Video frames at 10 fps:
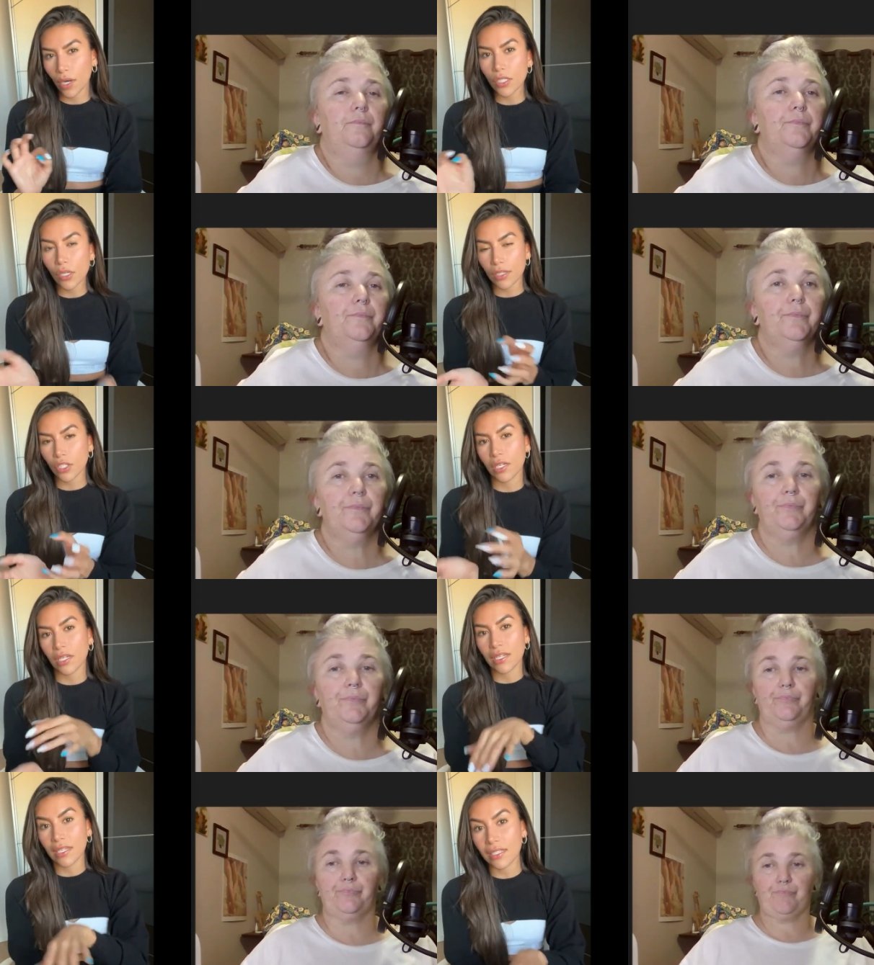Speaker 1: bit more so
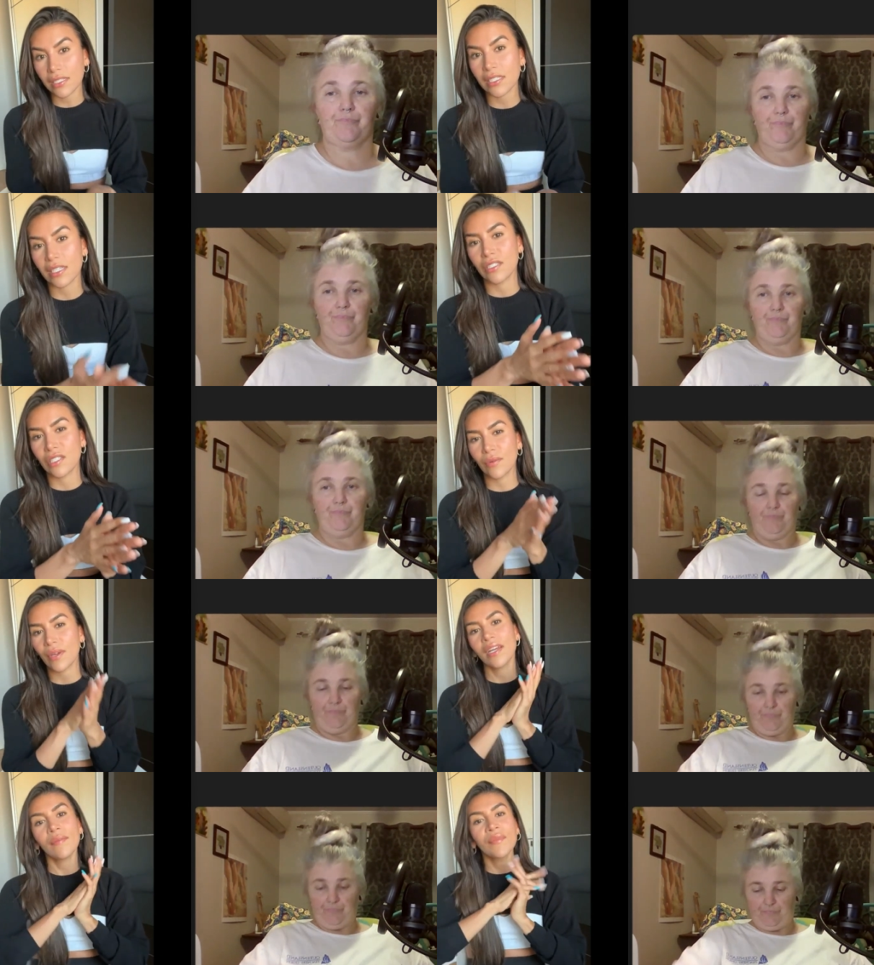that she could ease
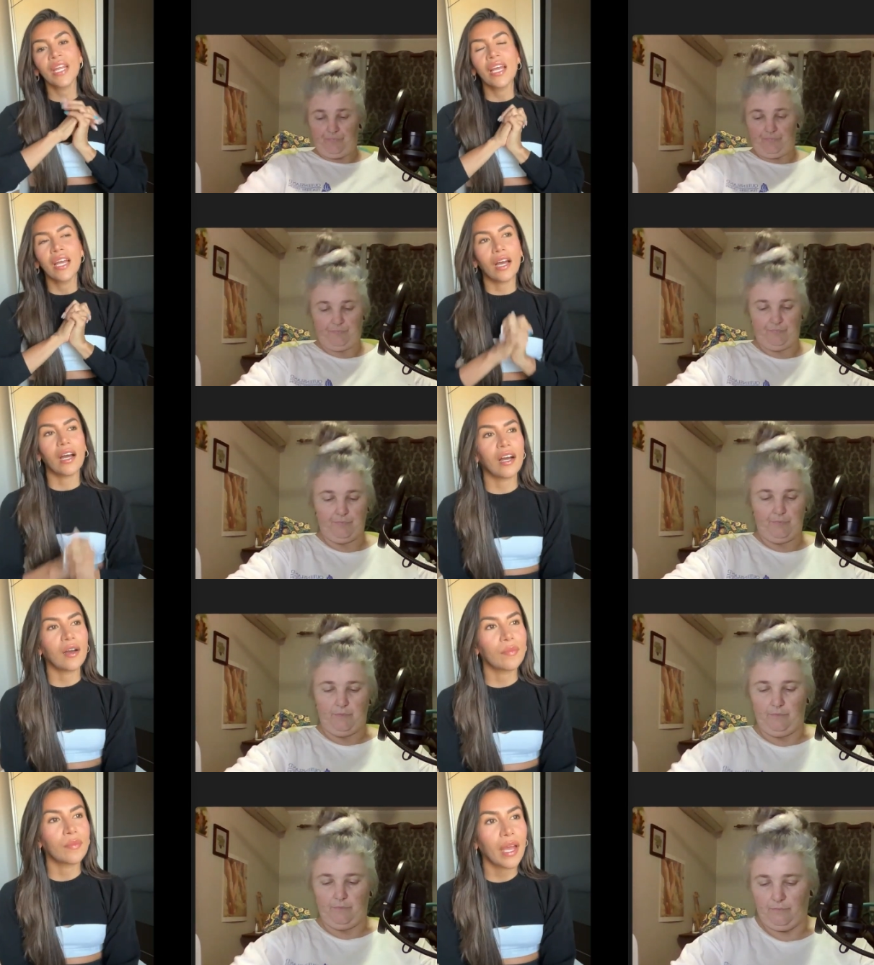into it.
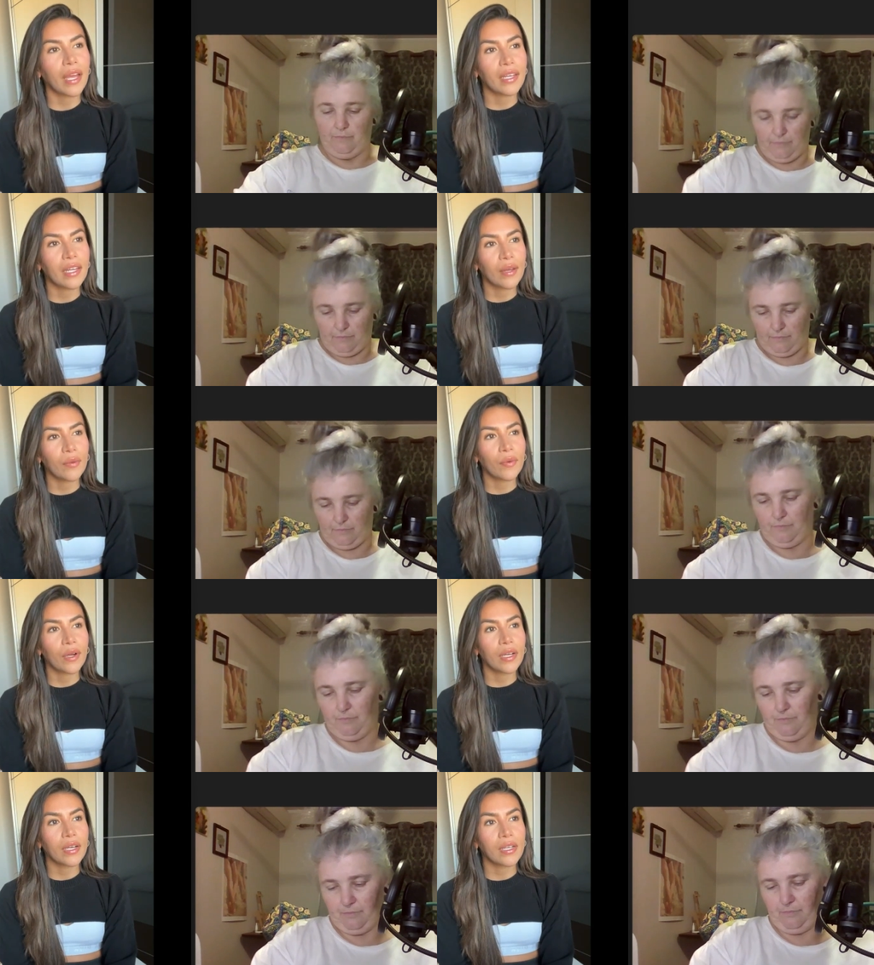Um, and
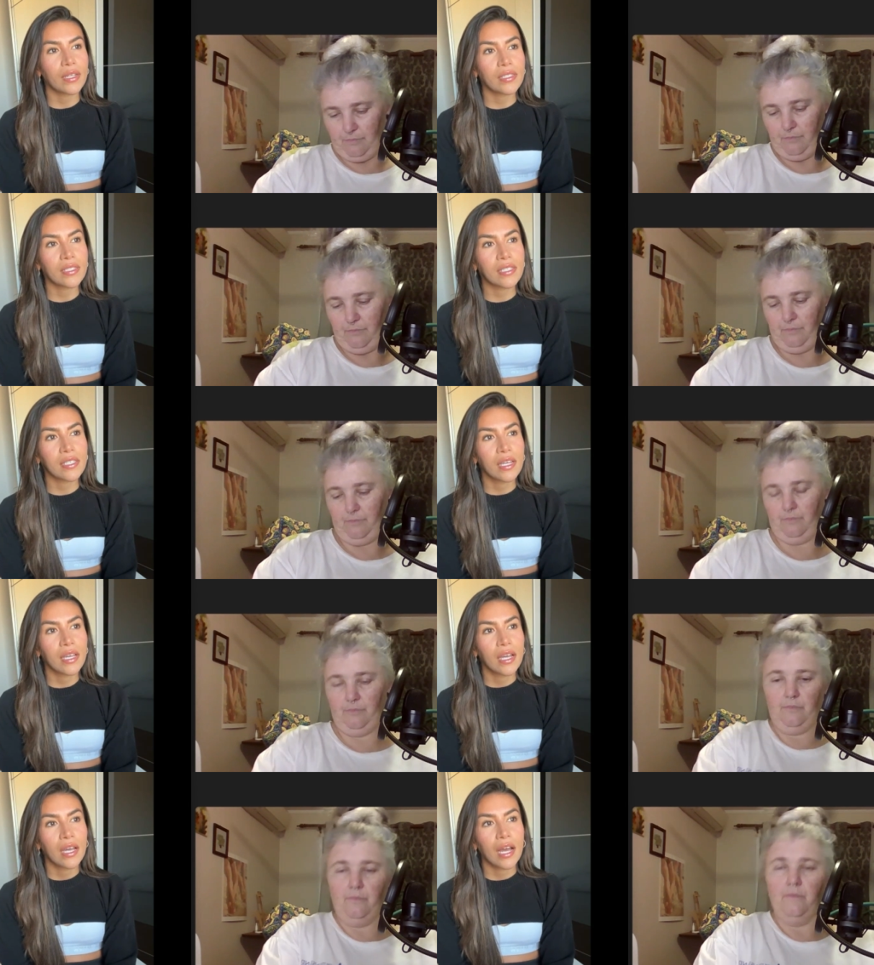it
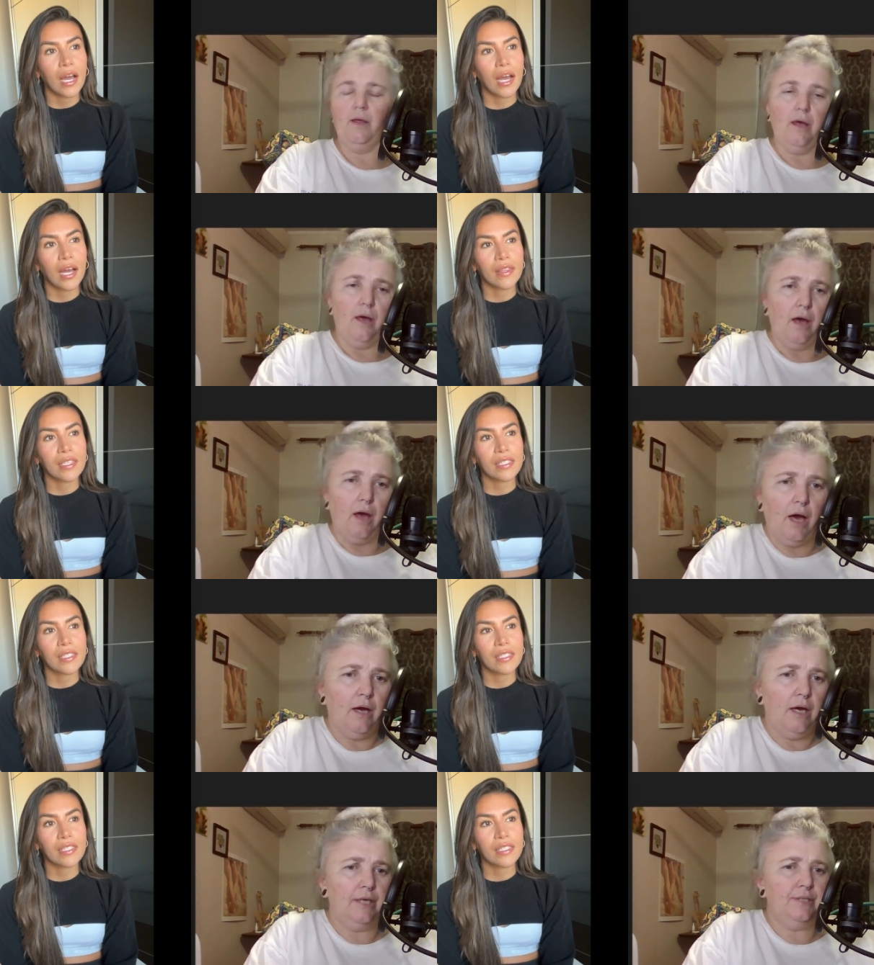was.
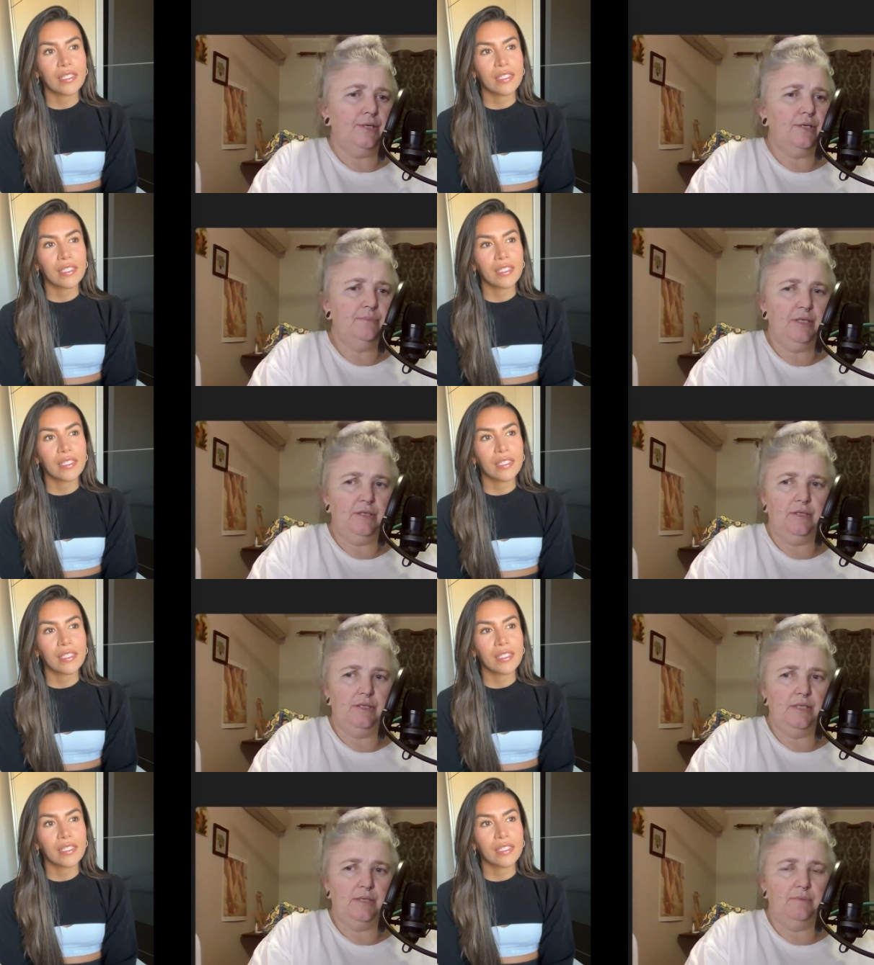
Speaker 2: Uh, excuse me,
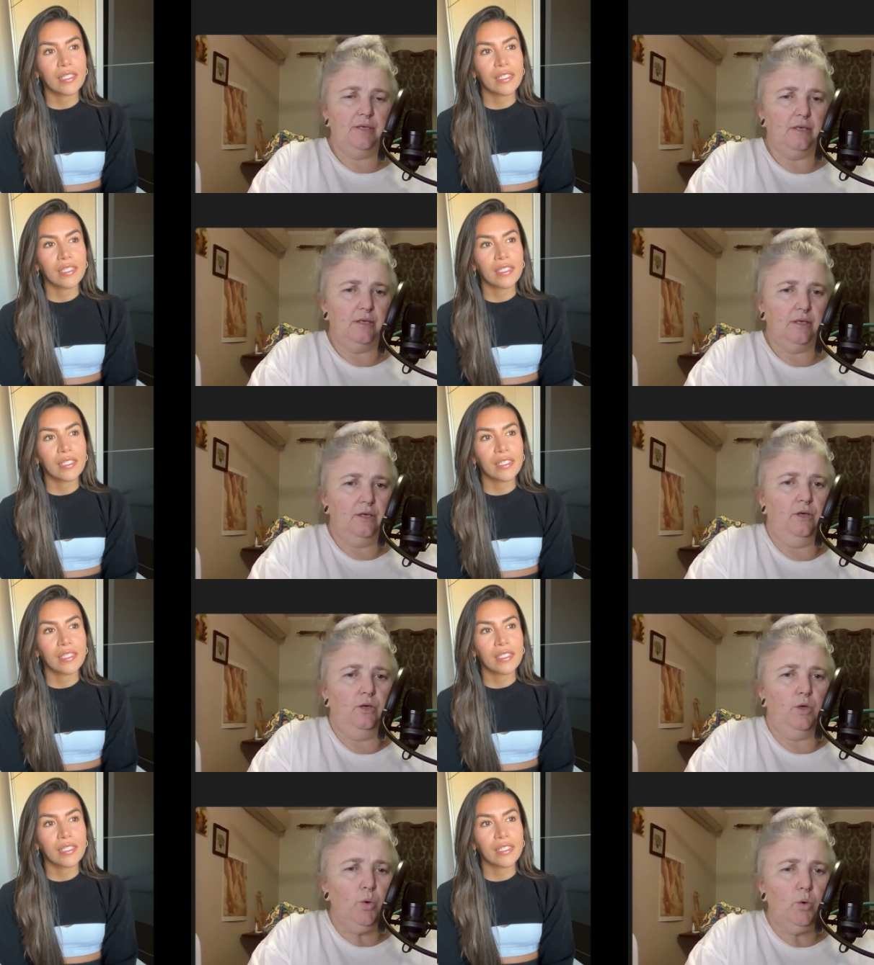does this mean that
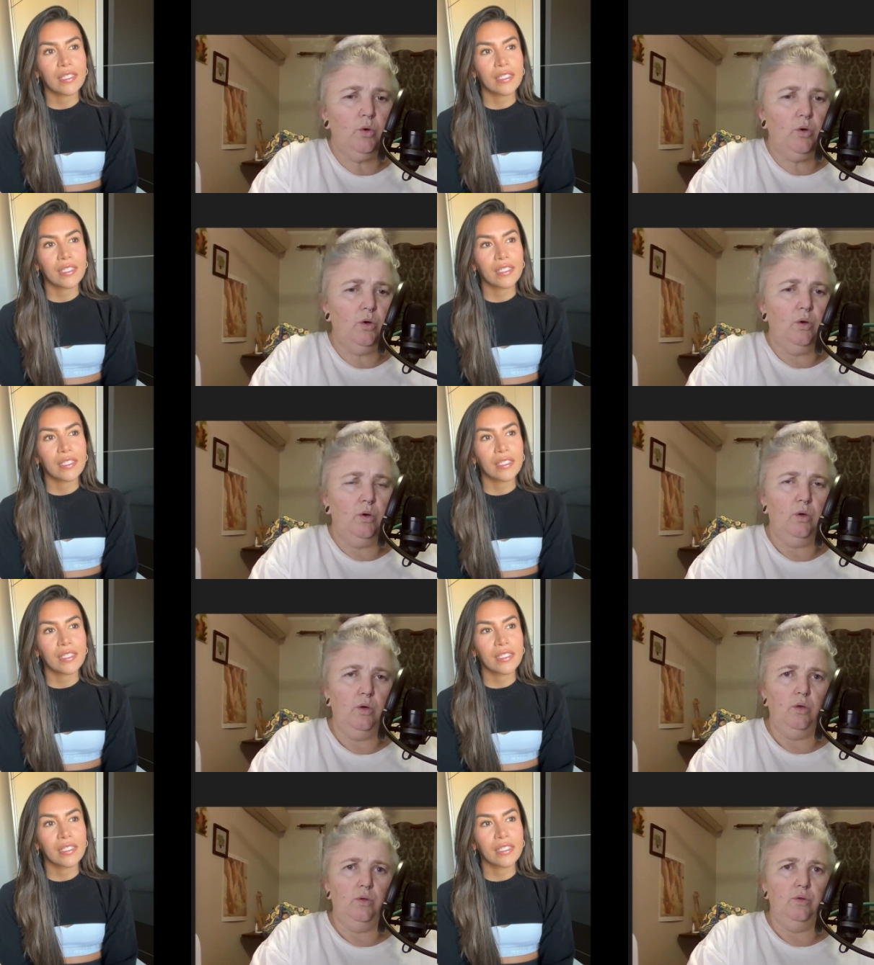you're
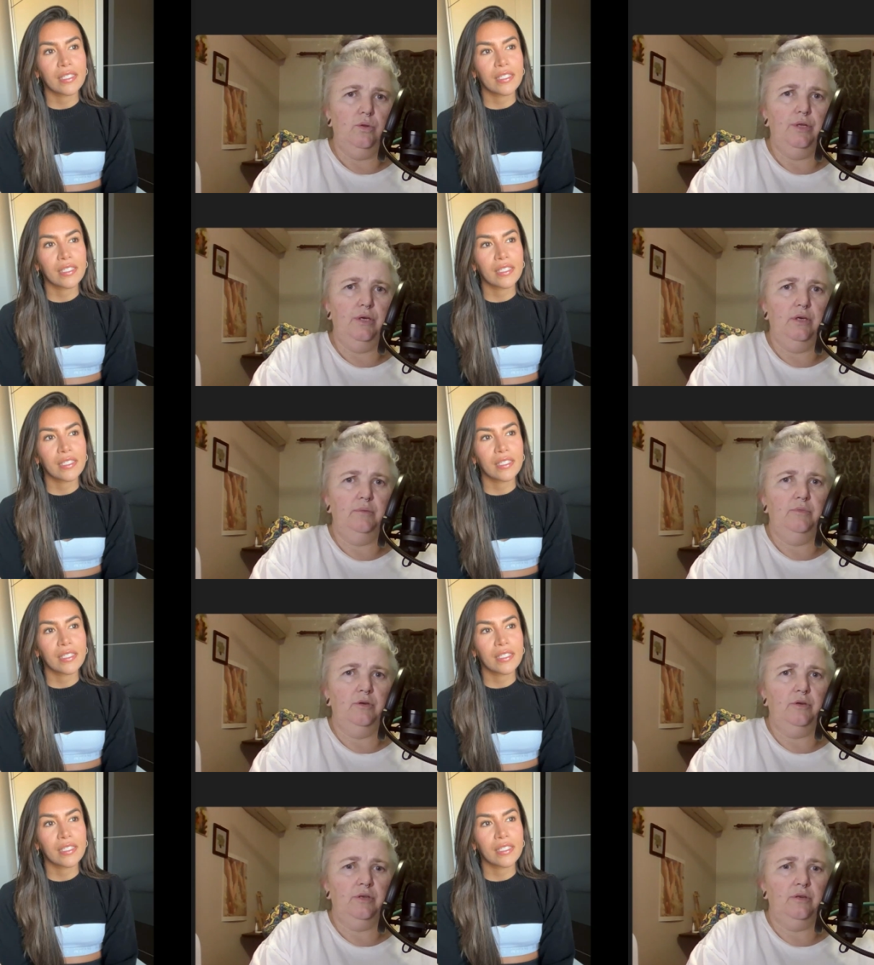the
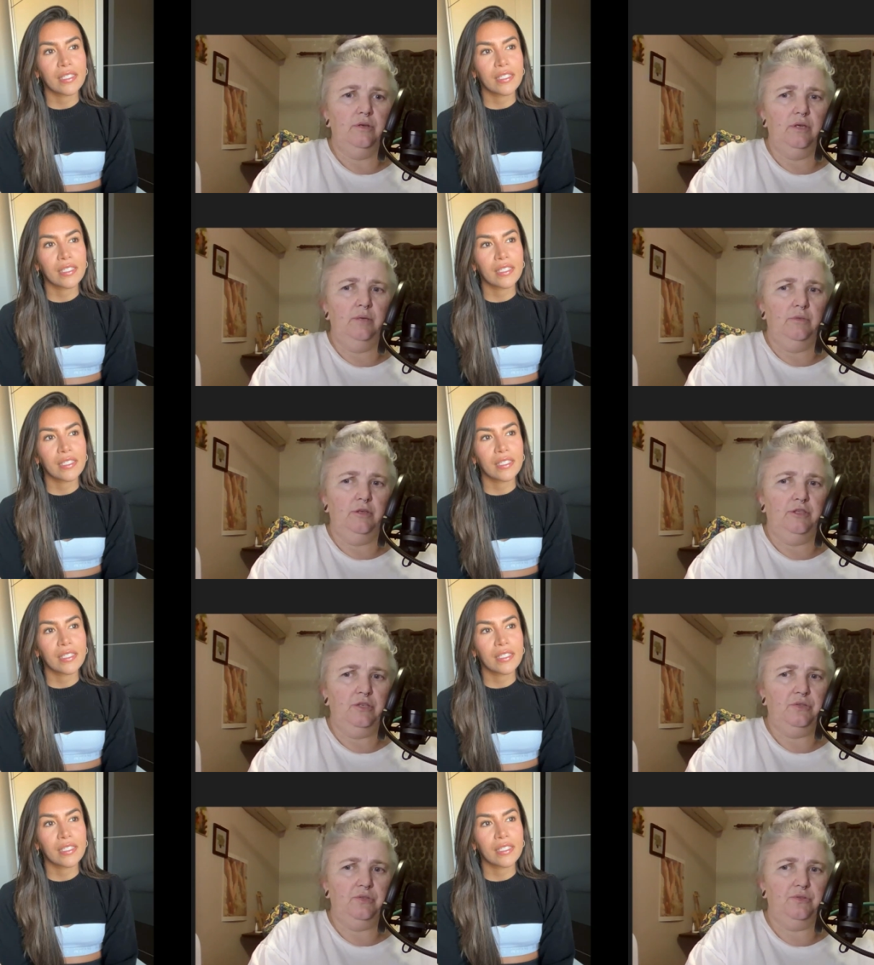hypnot-
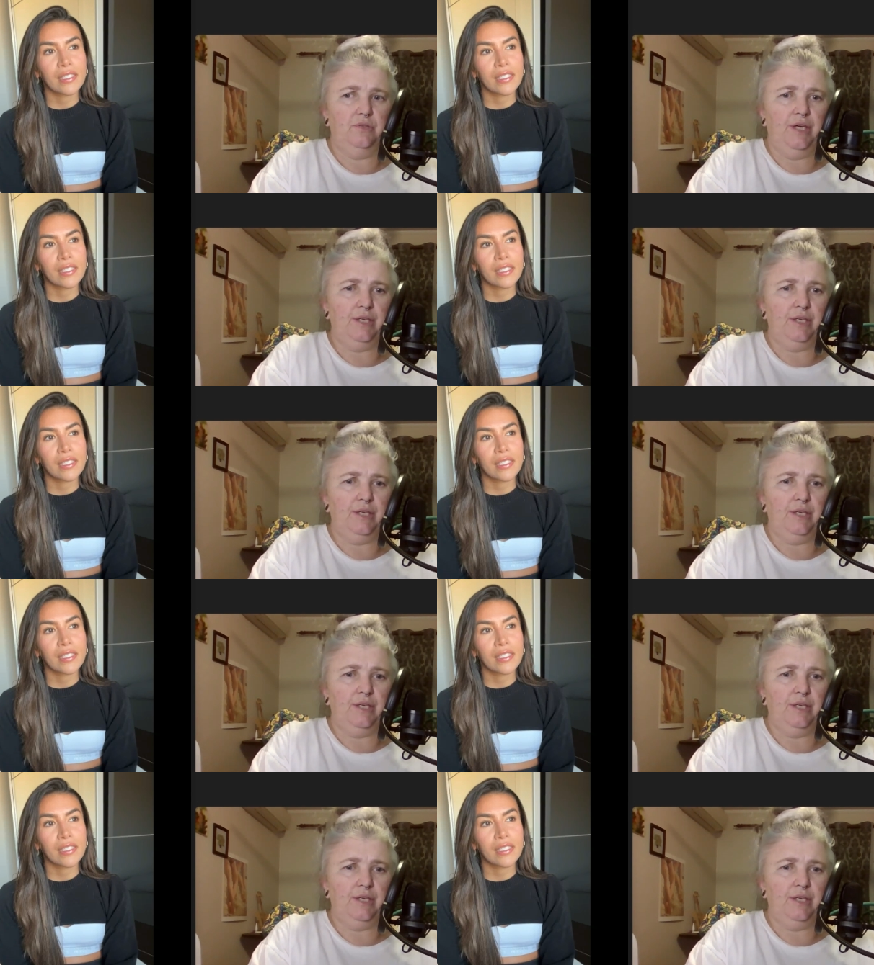hypnotist